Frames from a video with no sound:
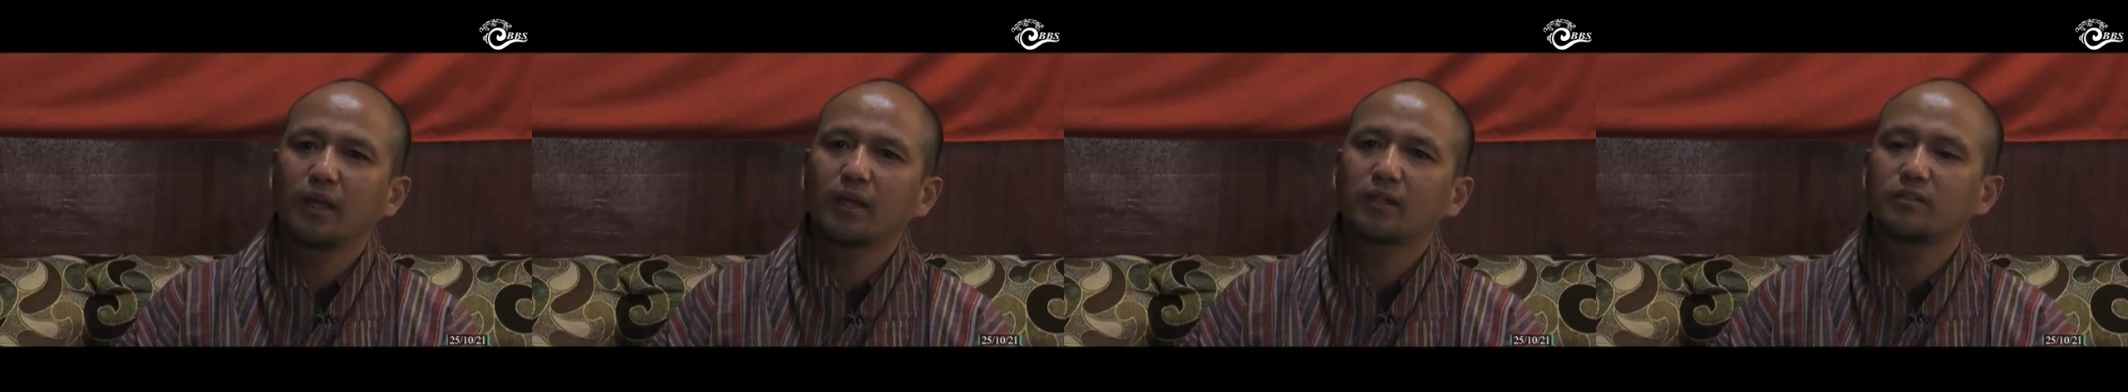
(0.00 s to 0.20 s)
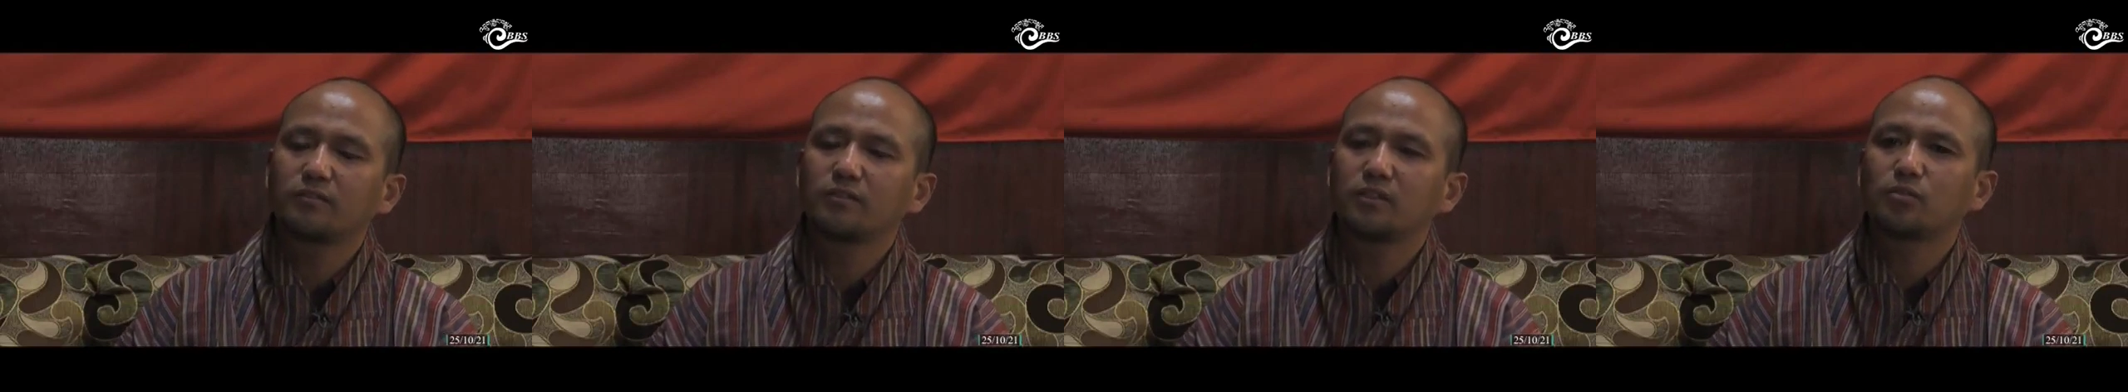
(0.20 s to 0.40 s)

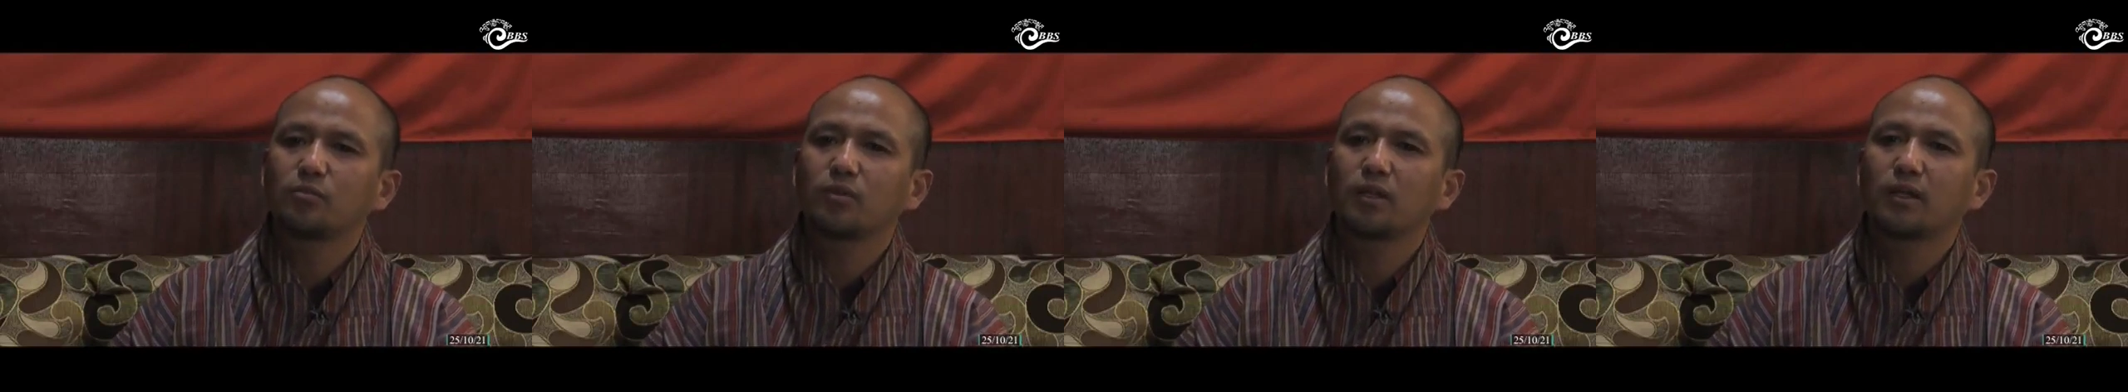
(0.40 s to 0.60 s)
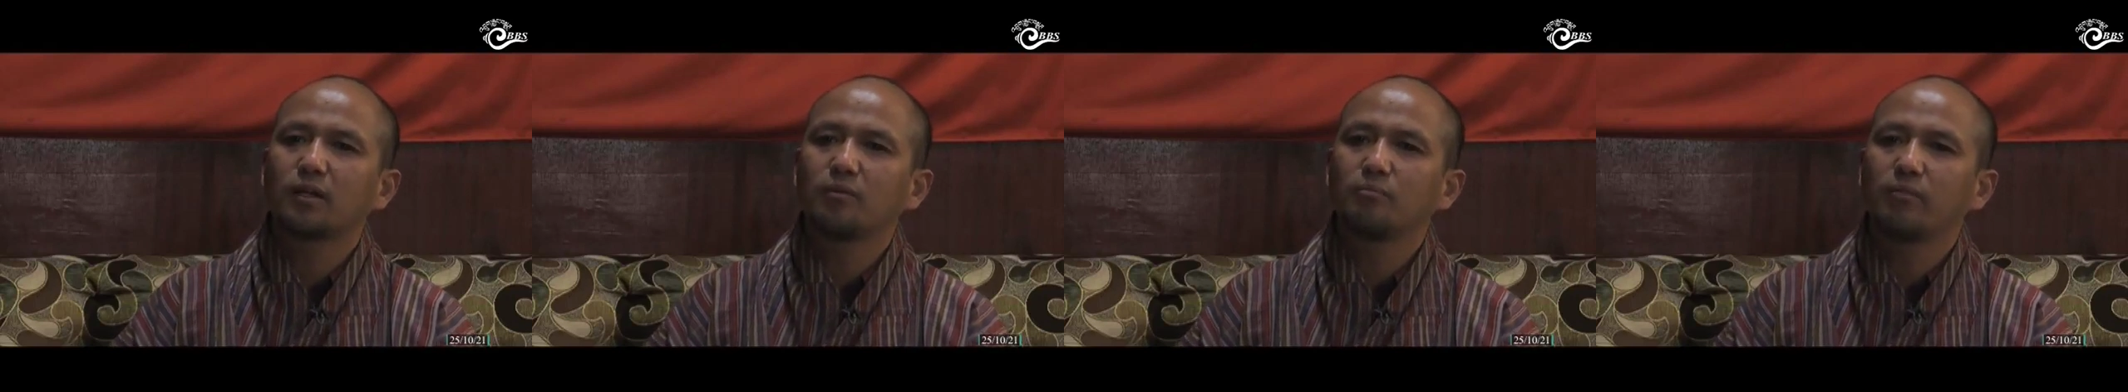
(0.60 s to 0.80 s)
activity
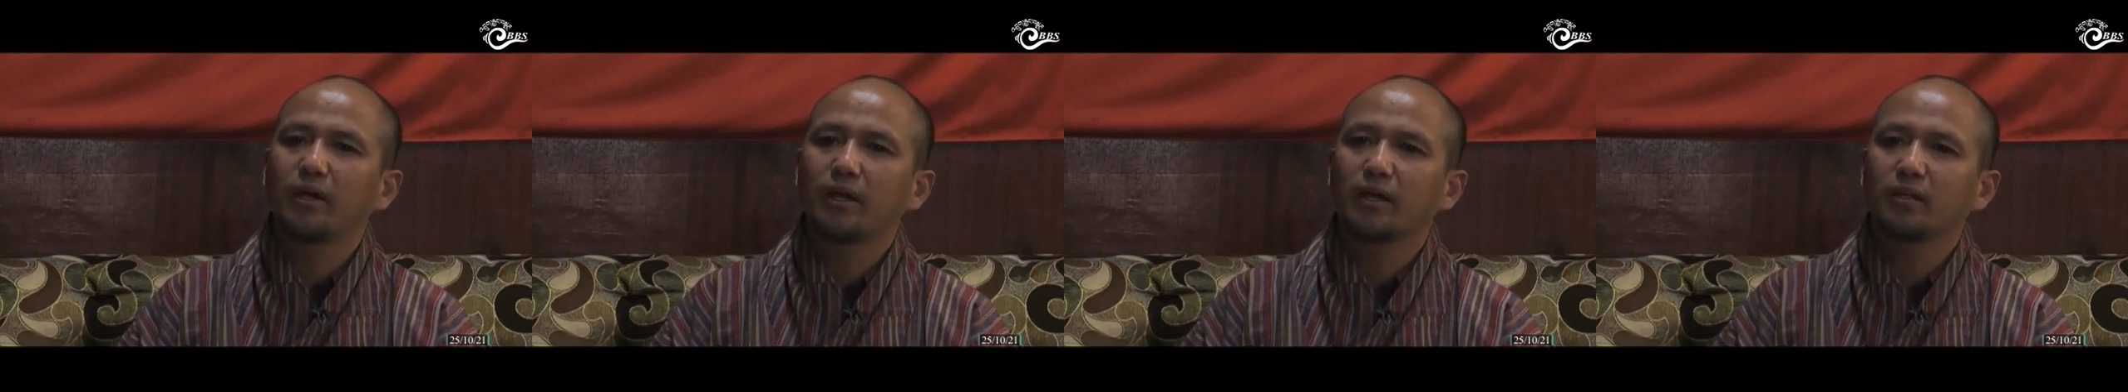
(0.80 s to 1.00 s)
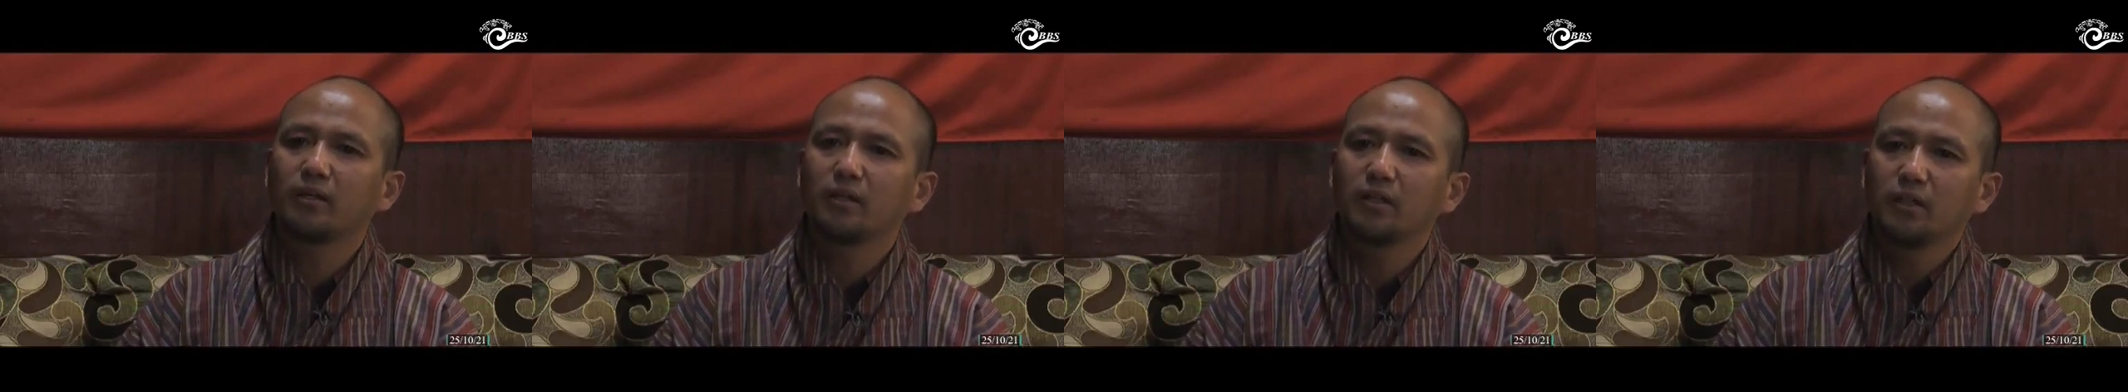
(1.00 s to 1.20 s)
will come
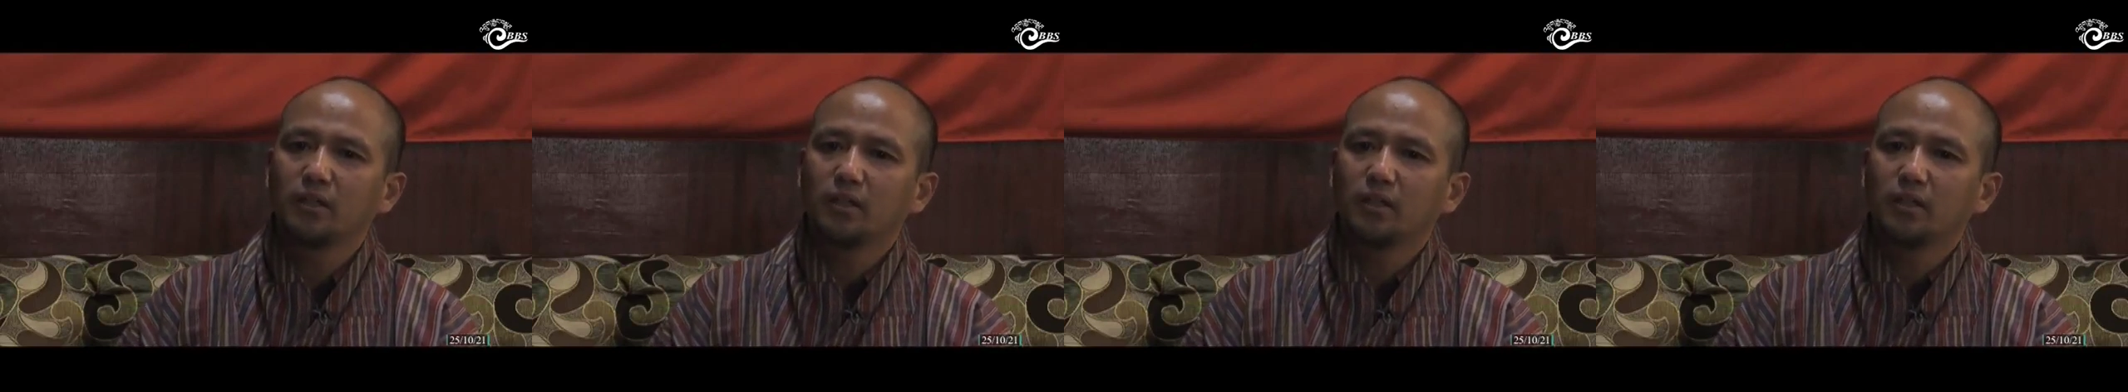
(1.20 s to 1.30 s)
back